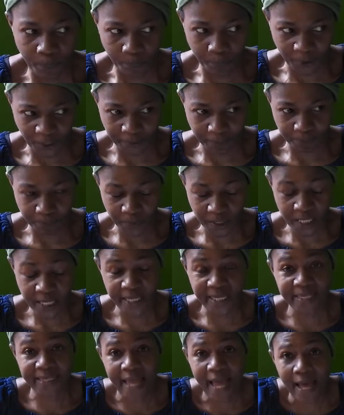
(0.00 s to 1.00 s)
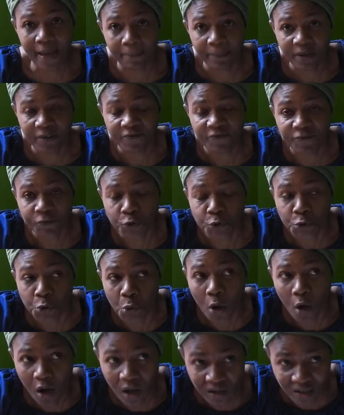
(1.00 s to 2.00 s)
But it happens to
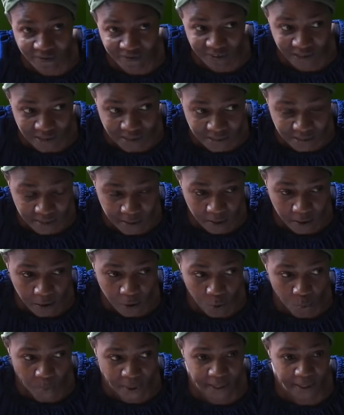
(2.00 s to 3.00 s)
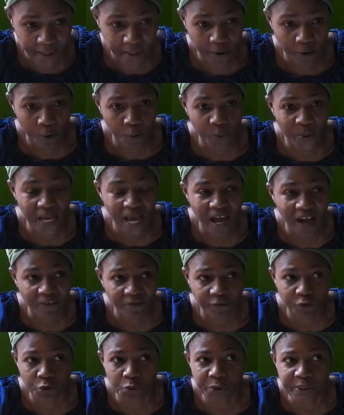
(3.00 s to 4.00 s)
all of us, where we
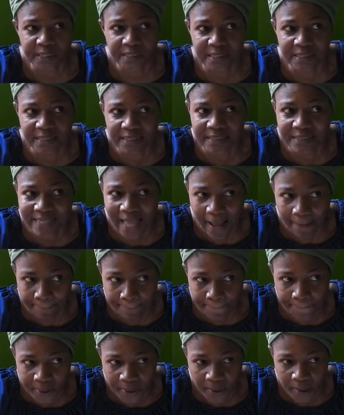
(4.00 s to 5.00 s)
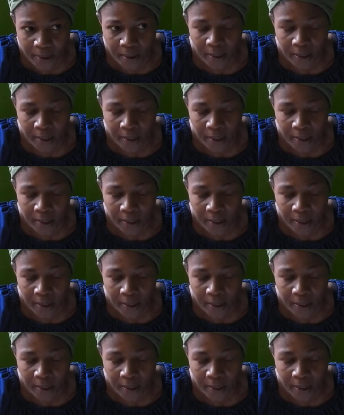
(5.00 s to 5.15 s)
have to stop